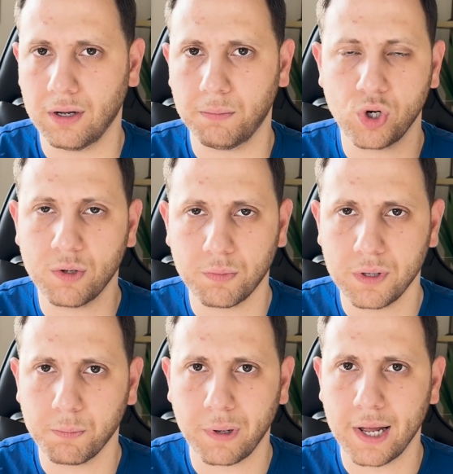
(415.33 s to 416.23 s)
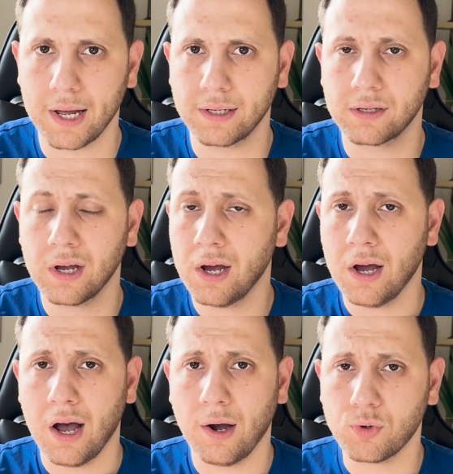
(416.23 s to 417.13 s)
treatment plans,
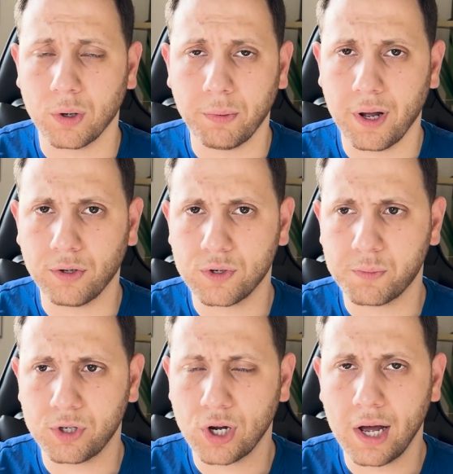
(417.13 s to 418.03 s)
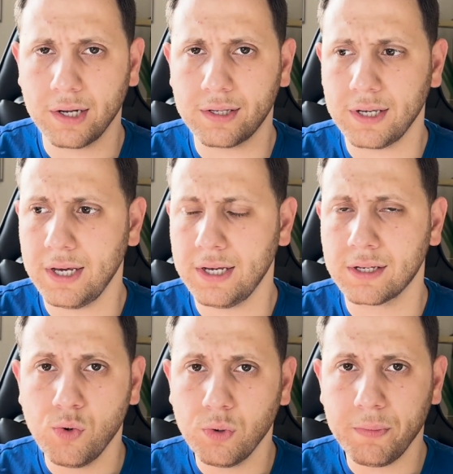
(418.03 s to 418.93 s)
how to apply to specialities.
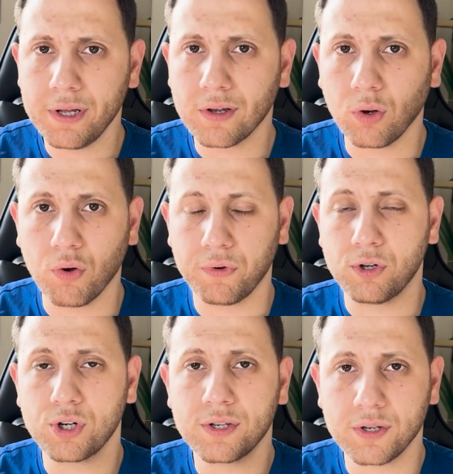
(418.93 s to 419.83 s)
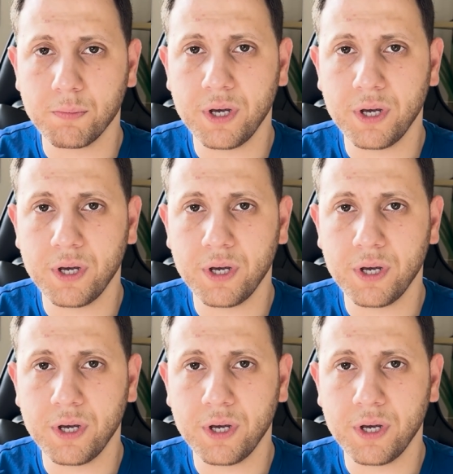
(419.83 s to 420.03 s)
You will meet a lot of interesting